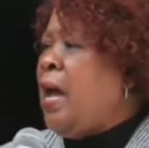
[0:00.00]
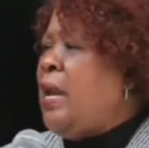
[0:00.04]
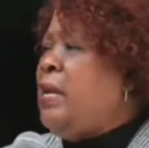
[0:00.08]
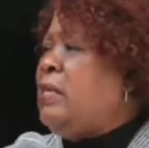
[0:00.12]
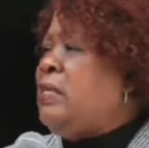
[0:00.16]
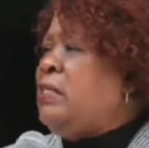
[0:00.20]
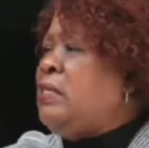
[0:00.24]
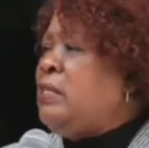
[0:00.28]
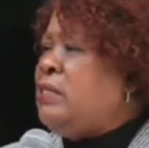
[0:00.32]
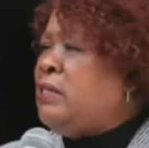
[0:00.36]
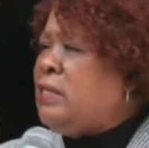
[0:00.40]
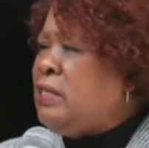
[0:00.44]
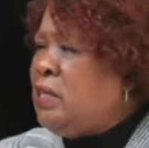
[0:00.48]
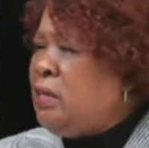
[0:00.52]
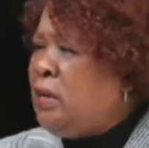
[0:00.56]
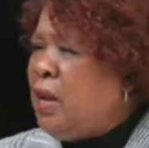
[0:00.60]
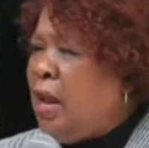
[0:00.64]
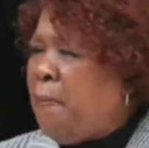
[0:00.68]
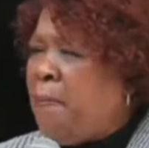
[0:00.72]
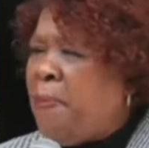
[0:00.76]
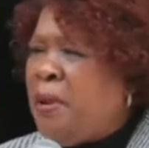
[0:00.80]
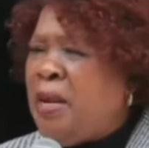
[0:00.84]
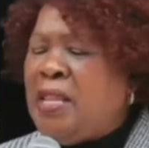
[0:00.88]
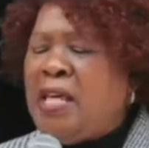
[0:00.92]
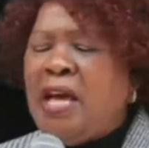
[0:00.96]
And it is
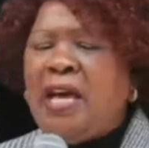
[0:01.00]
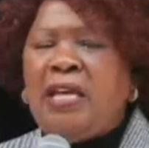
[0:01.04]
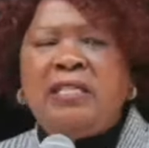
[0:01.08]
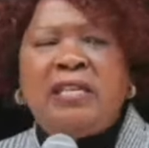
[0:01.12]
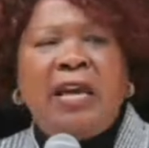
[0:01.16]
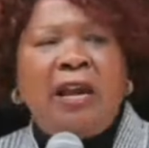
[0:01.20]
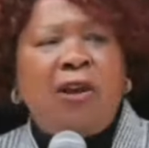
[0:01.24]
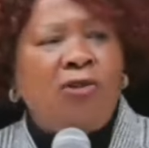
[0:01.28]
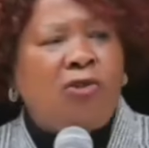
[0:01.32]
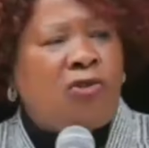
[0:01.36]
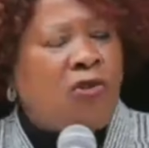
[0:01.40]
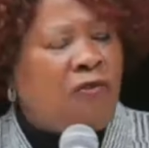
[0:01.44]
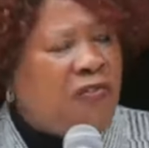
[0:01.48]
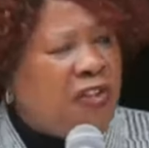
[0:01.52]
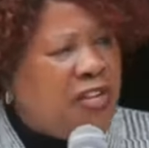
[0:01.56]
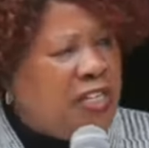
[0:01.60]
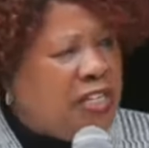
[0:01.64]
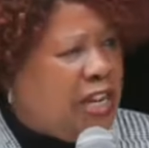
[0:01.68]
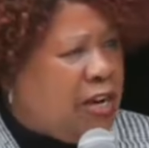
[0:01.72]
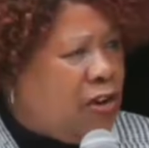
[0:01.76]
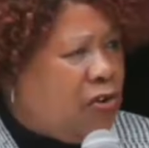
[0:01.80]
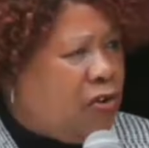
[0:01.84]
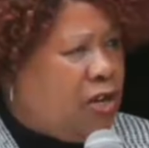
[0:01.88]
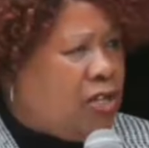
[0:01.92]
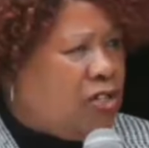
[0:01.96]
still happening. There is a lot
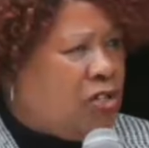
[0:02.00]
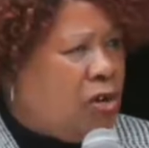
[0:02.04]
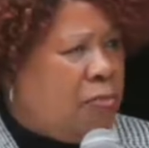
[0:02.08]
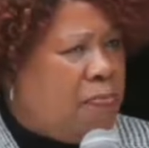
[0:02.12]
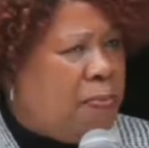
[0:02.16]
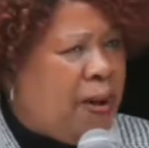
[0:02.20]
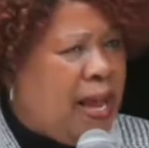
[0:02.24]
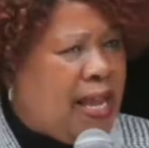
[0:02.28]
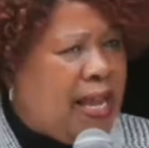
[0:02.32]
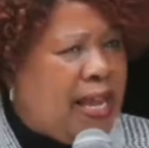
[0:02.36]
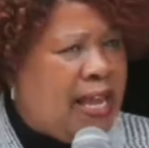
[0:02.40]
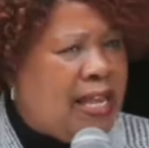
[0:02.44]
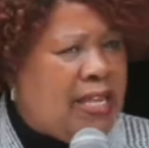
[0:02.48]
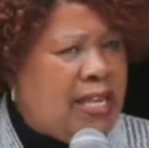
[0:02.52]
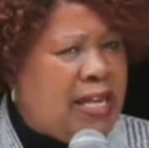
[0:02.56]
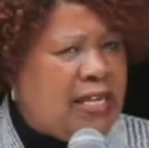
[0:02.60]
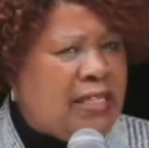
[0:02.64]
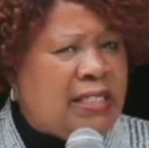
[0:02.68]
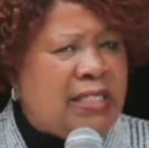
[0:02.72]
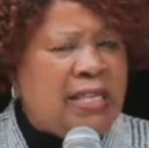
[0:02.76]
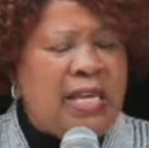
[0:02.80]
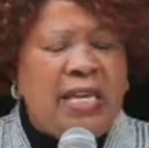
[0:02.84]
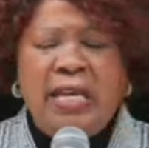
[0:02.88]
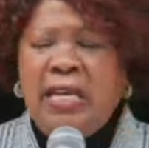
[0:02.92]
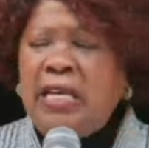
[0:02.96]
of interrogation by
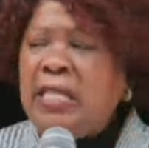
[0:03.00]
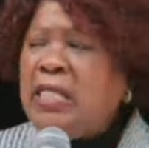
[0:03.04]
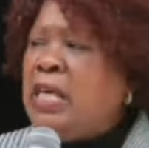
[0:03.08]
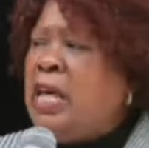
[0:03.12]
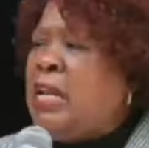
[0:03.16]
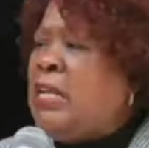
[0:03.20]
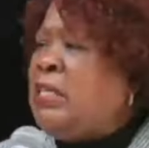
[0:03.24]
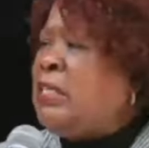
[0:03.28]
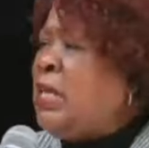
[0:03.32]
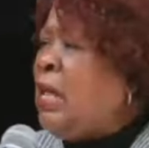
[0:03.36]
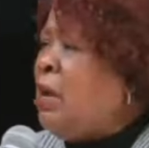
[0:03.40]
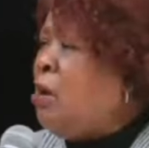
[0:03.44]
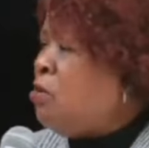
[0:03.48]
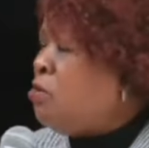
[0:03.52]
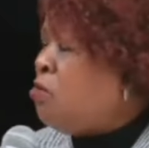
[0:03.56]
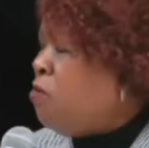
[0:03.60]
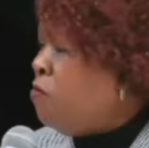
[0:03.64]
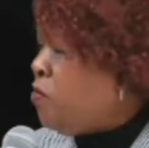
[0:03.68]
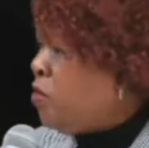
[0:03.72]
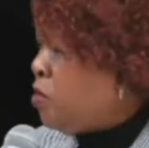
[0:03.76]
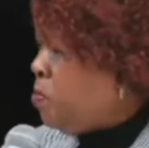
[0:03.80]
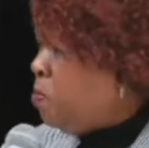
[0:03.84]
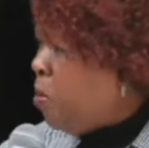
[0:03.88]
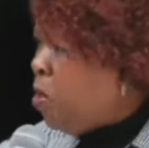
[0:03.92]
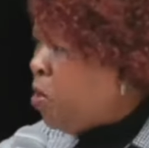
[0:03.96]
Kenyans. There is a
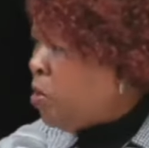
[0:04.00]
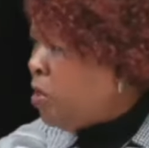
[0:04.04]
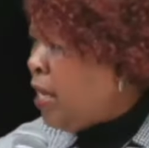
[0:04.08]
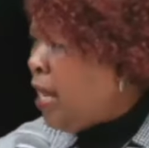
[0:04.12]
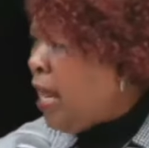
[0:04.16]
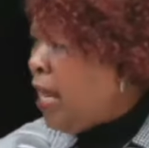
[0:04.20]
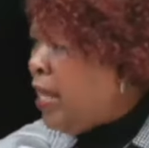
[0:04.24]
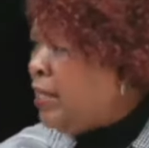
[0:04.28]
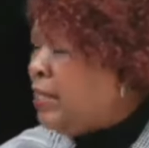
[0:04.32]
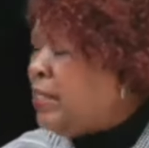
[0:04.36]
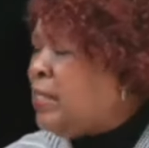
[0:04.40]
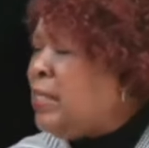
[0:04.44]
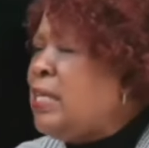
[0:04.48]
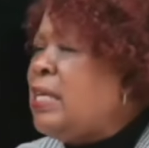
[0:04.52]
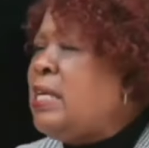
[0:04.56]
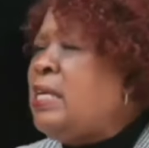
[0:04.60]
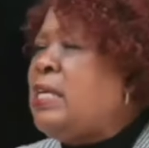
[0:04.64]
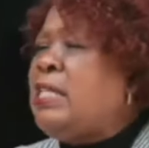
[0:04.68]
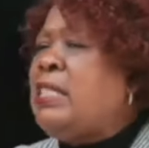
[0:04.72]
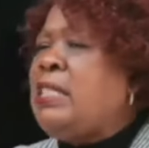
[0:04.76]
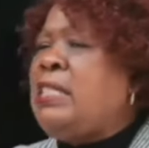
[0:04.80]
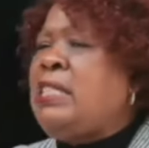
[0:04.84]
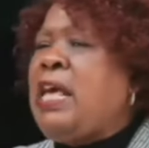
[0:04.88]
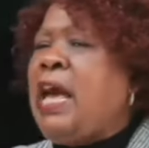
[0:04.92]
lot of spotlight.